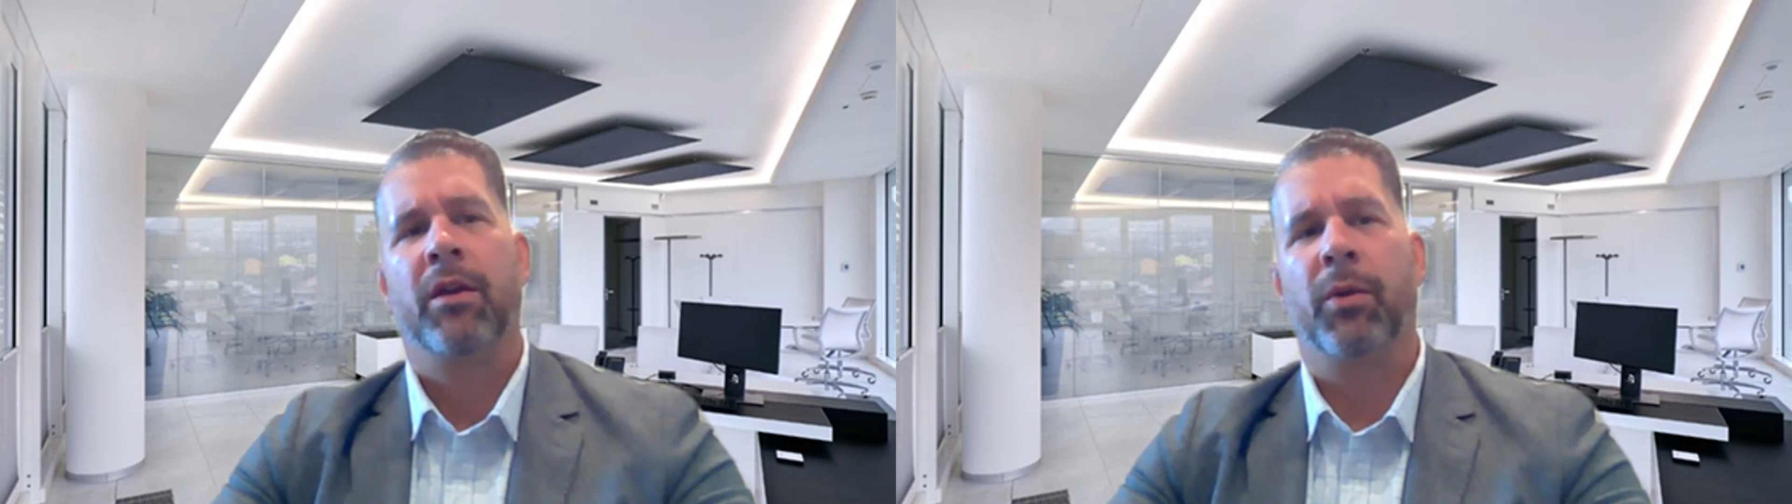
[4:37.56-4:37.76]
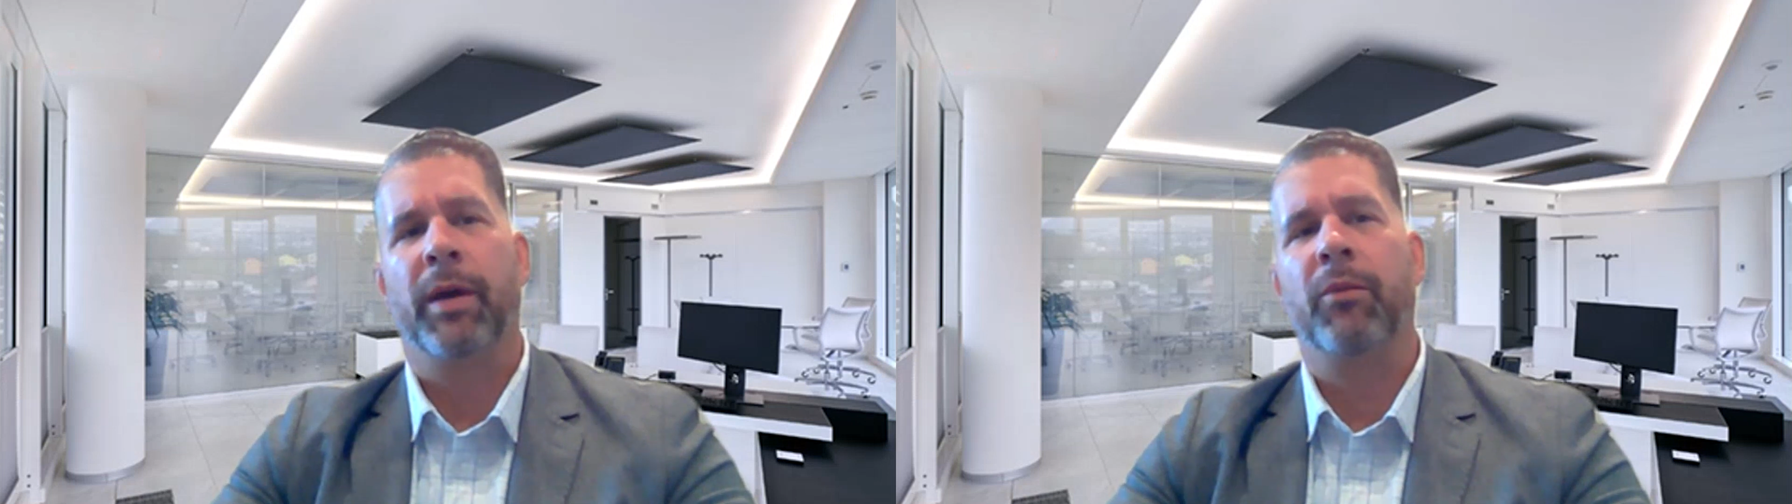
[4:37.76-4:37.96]

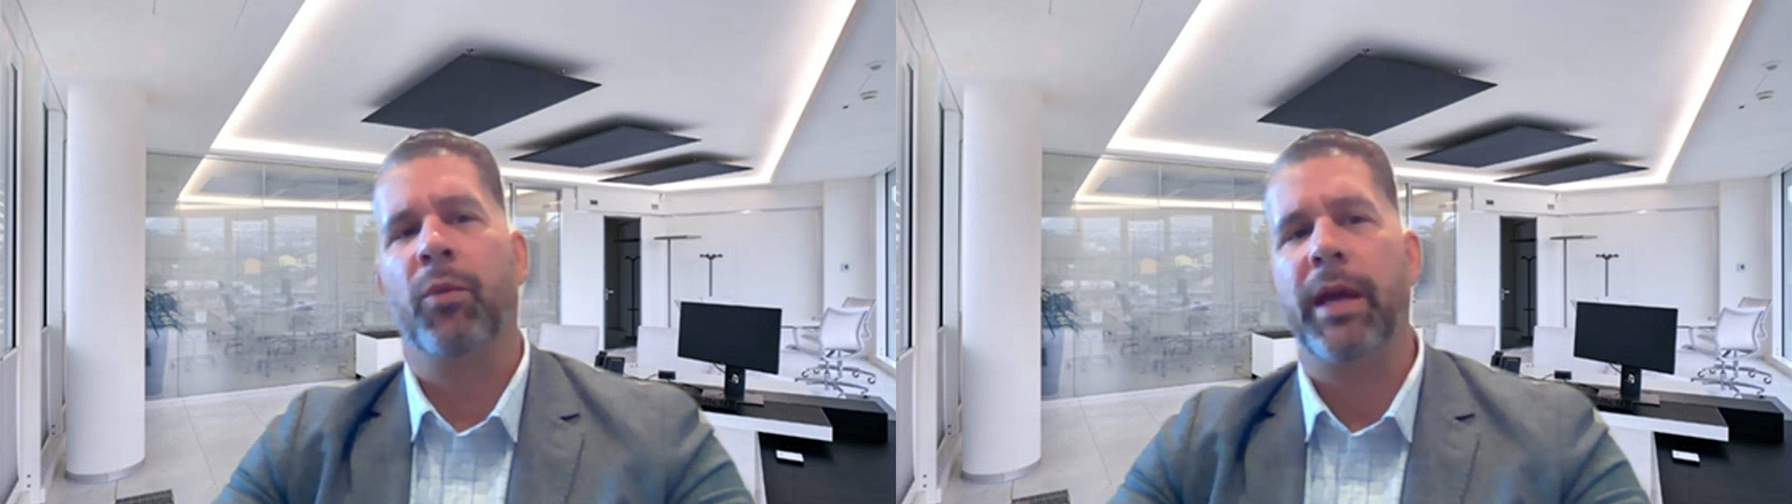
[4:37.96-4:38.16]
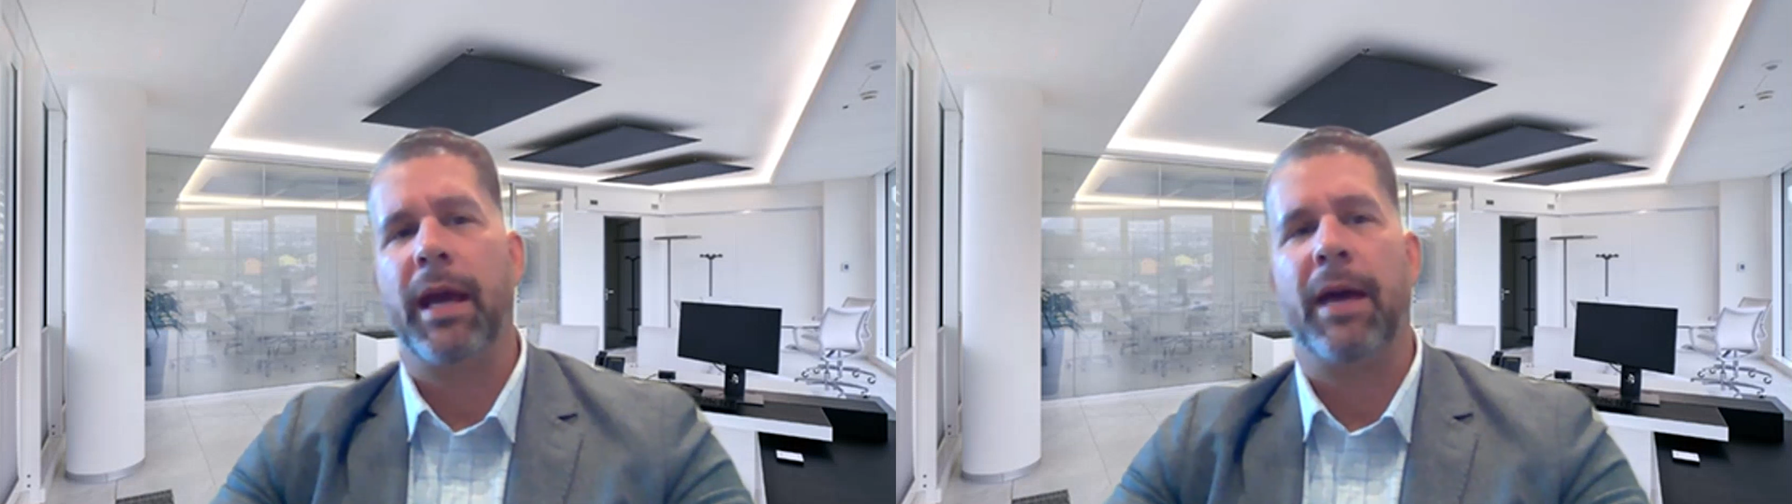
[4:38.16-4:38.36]
you know what,
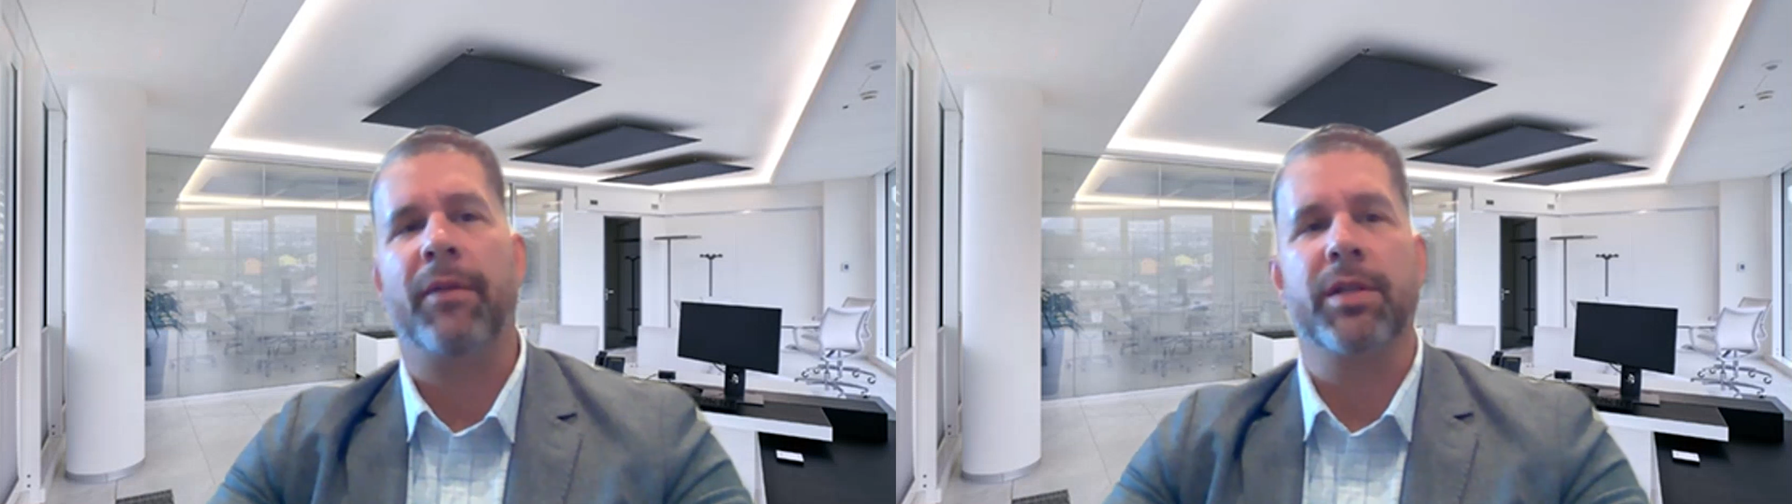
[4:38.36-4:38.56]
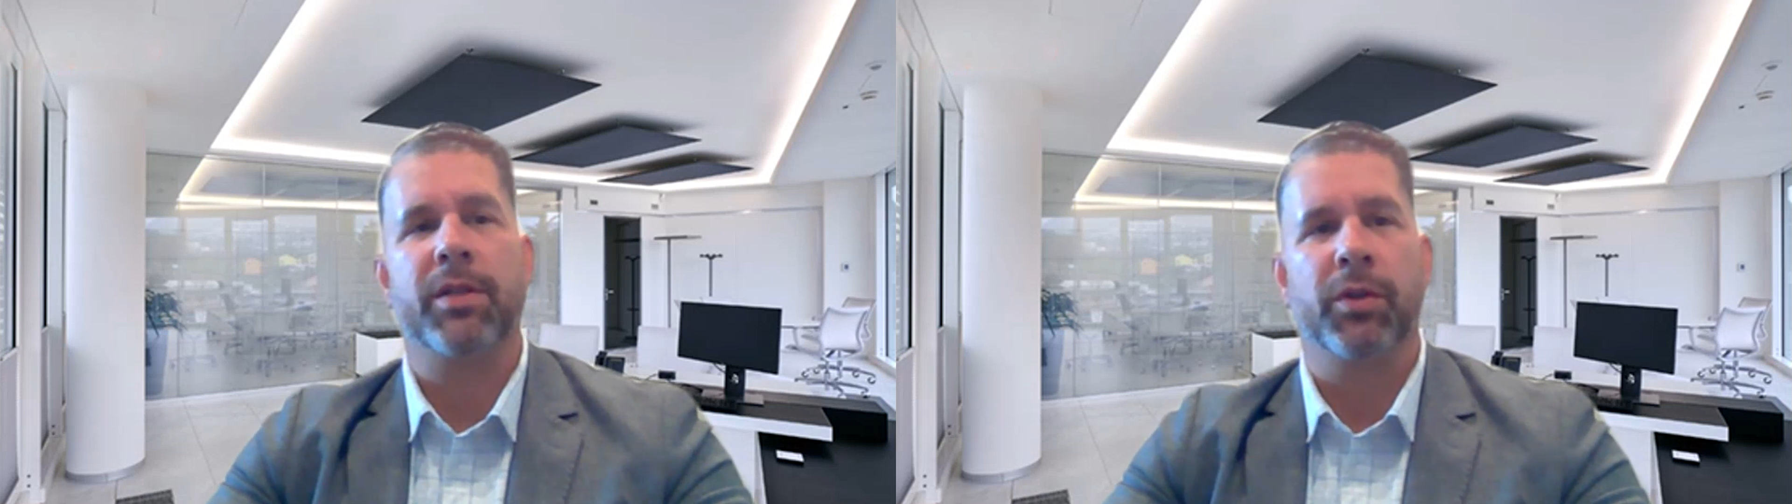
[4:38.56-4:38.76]
we have
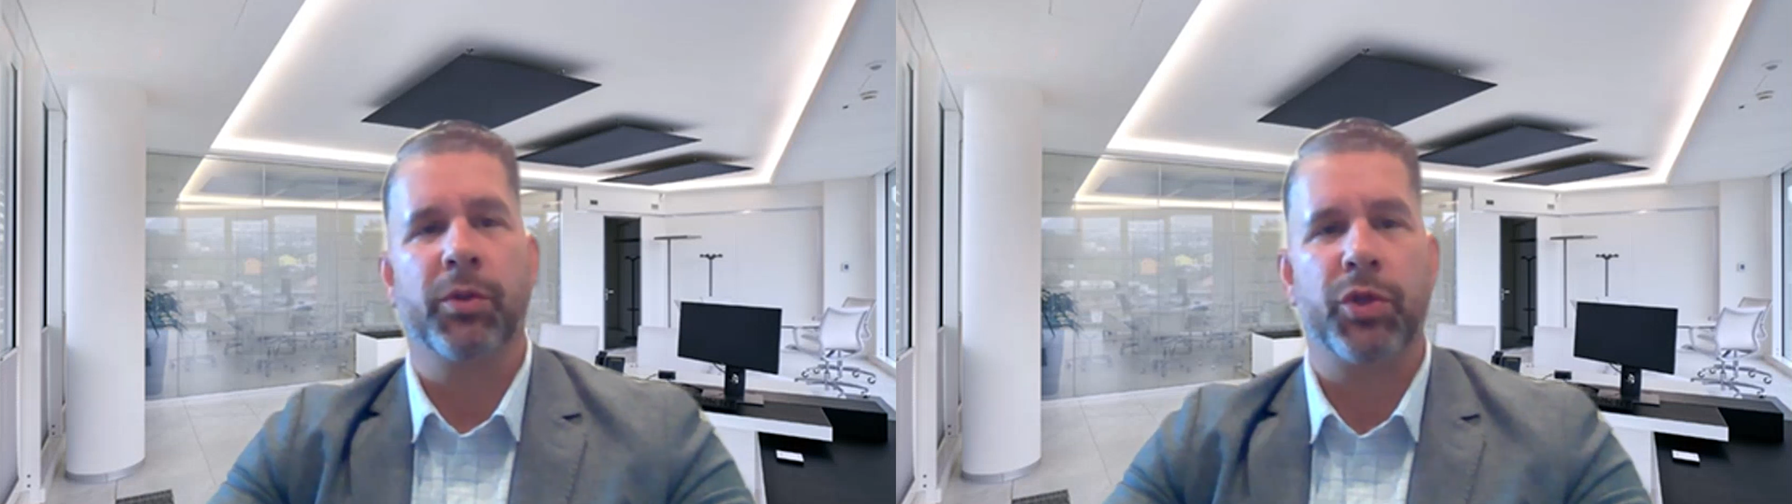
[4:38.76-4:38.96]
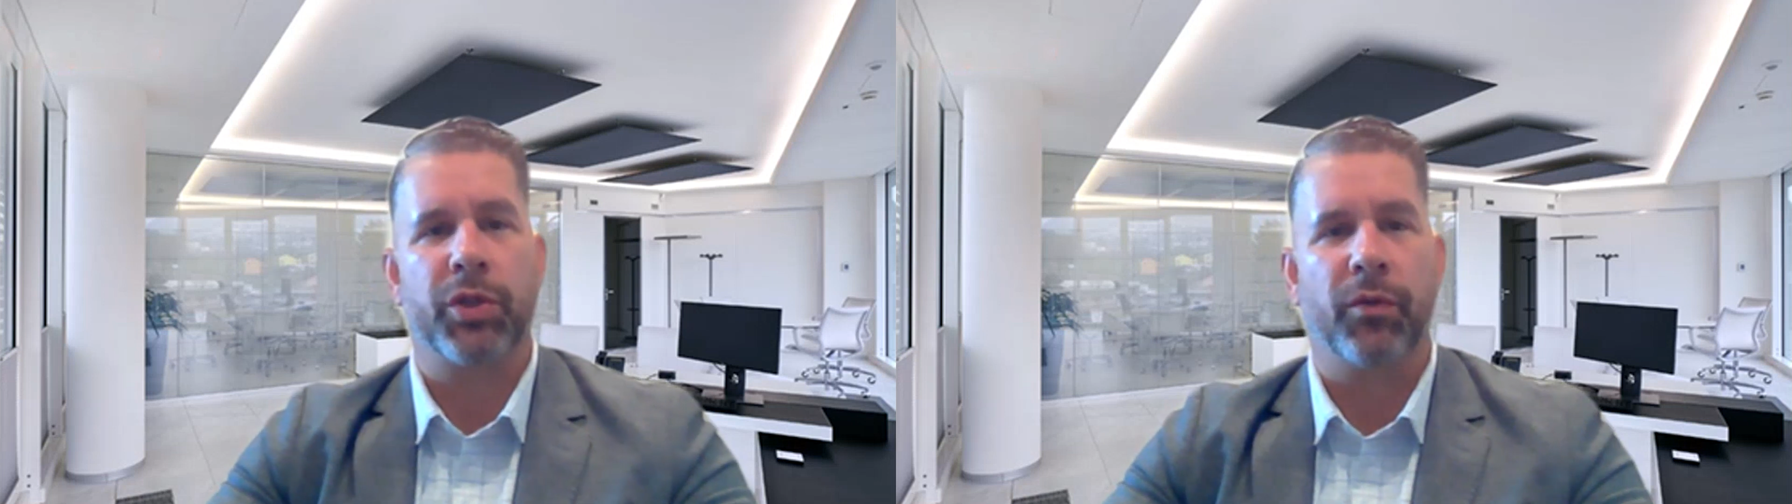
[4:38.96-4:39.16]
a
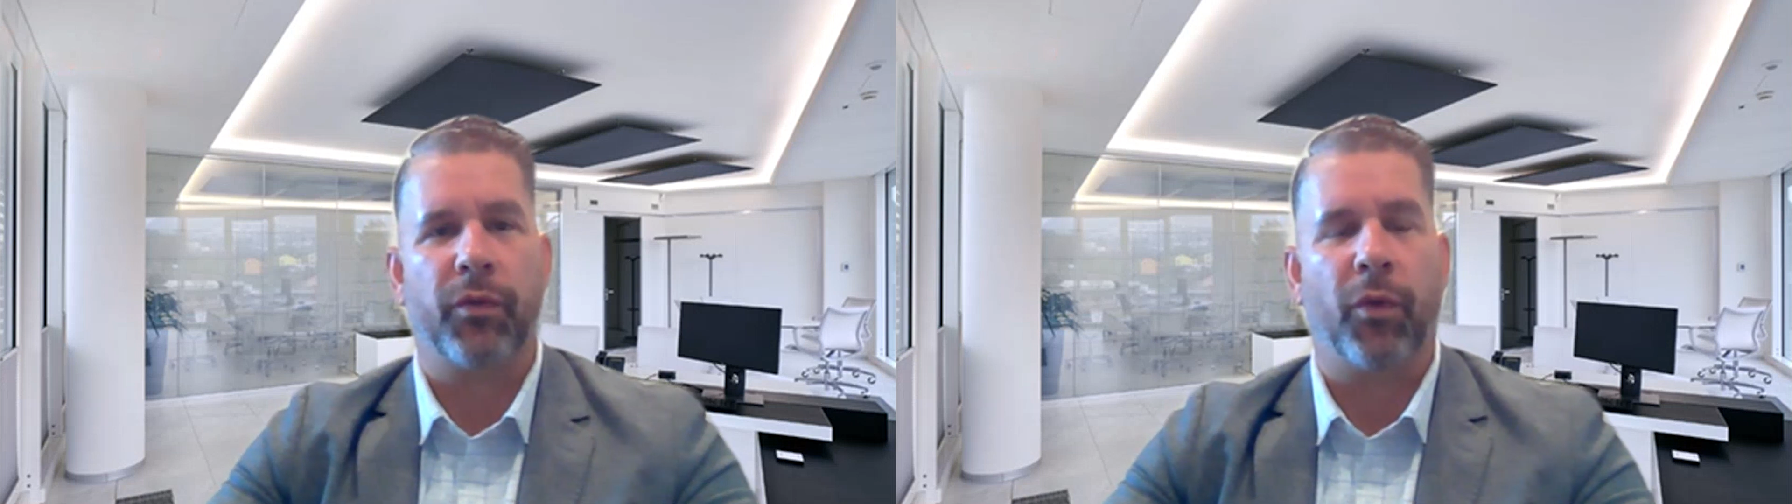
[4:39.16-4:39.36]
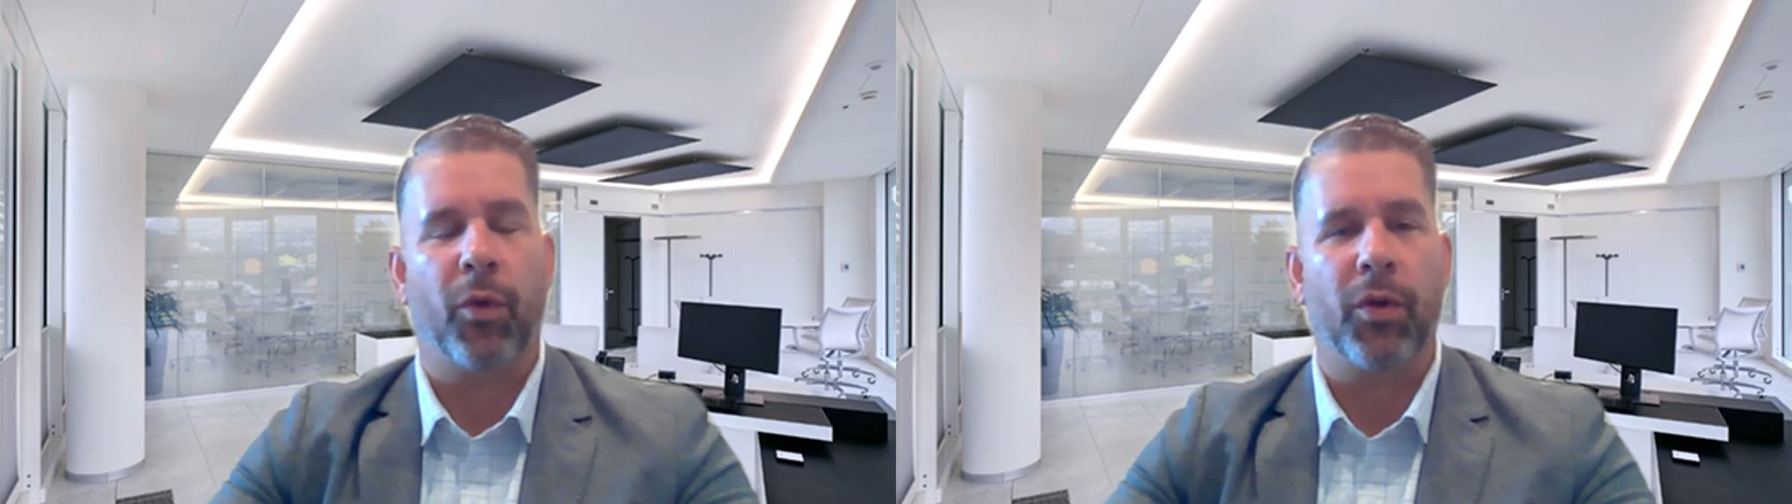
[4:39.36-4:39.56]
solution
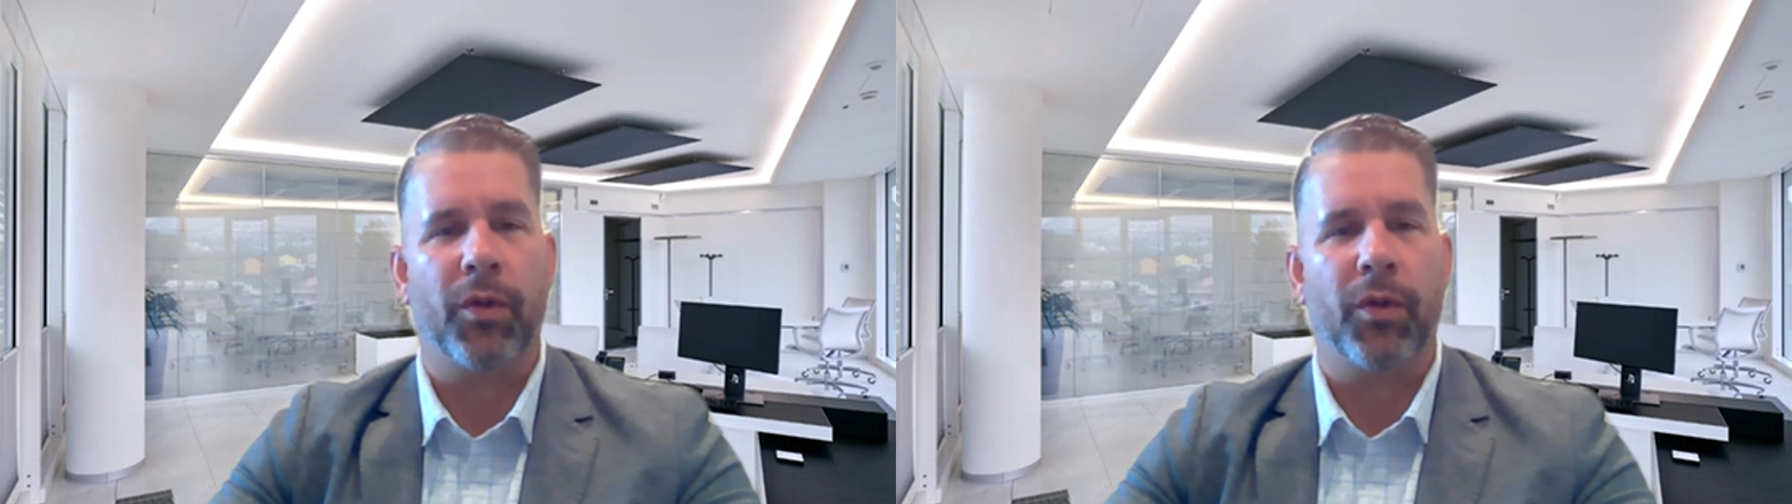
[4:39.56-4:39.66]
for